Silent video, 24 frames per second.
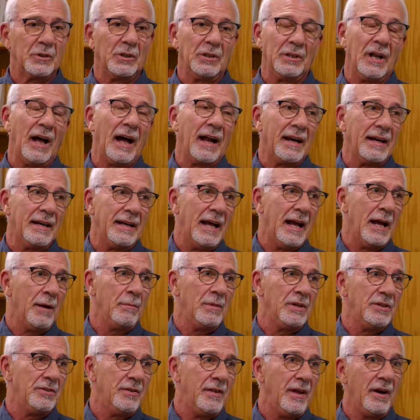a lot of
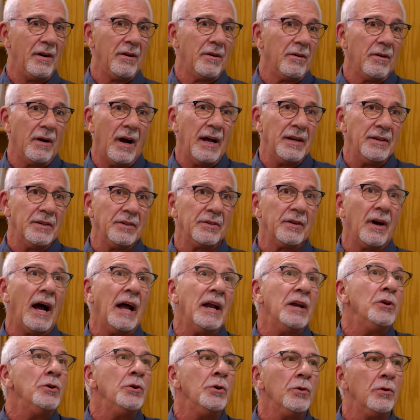damage there. I, just, I
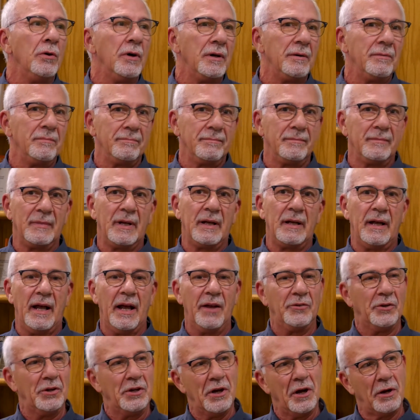knew it.
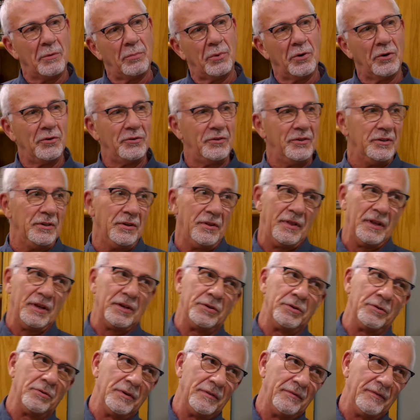As a young person, you
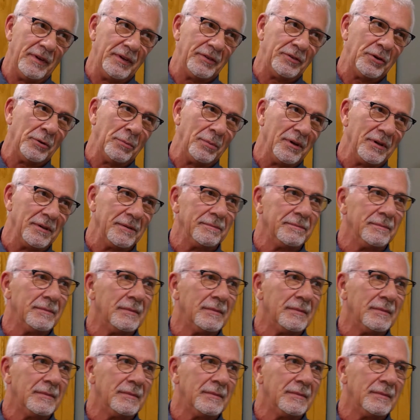think you're invincible.